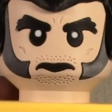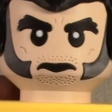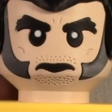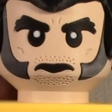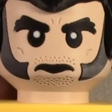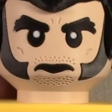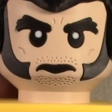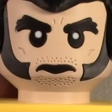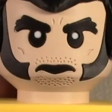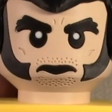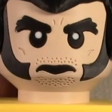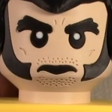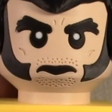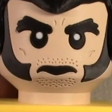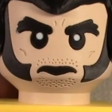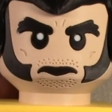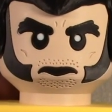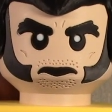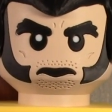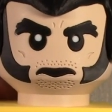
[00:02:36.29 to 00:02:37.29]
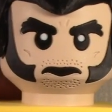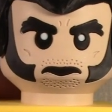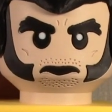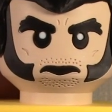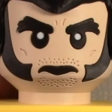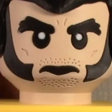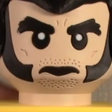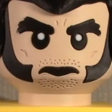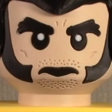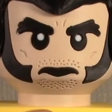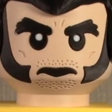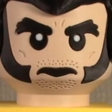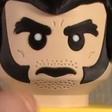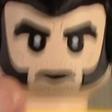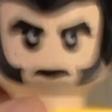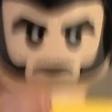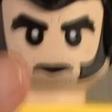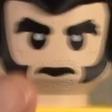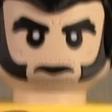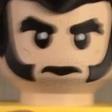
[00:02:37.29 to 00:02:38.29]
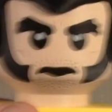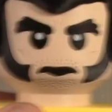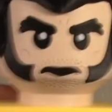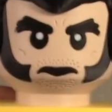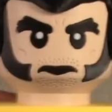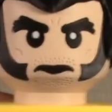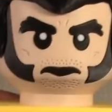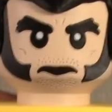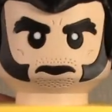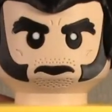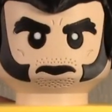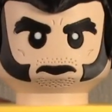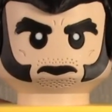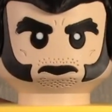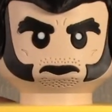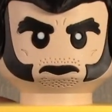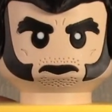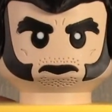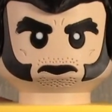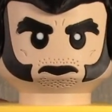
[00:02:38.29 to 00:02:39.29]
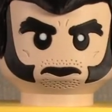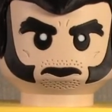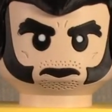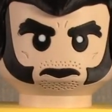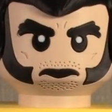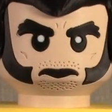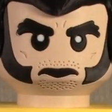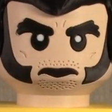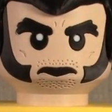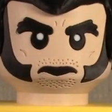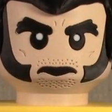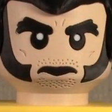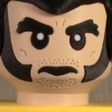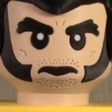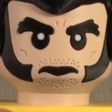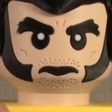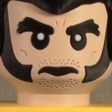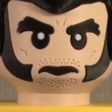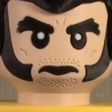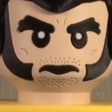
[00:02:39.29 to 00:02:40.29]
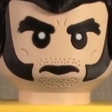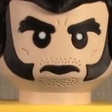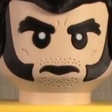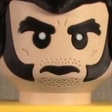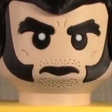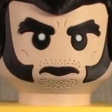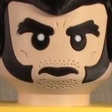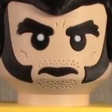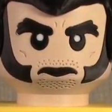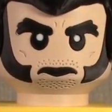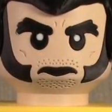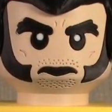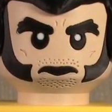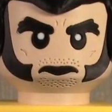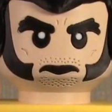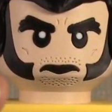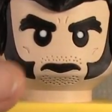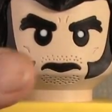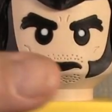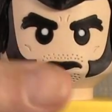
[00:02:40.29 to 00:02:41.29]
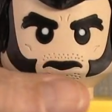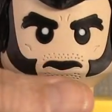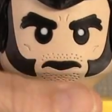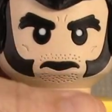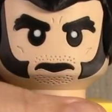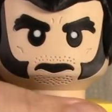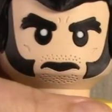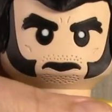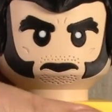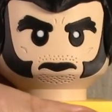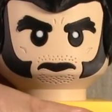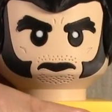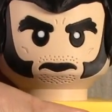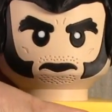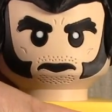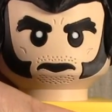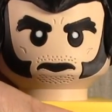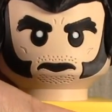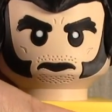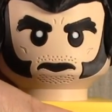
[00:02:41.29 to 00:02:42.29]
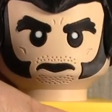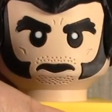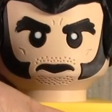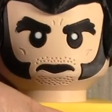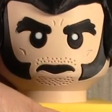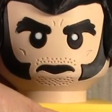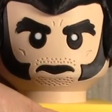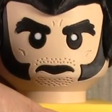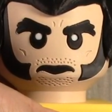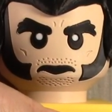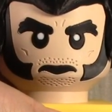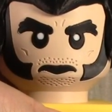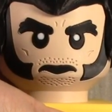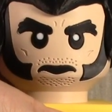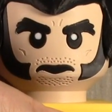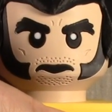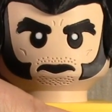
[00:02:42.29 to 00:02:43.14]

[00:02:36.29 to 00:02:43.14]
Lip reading: I know there is a newer Wolverine and Deadpool movie.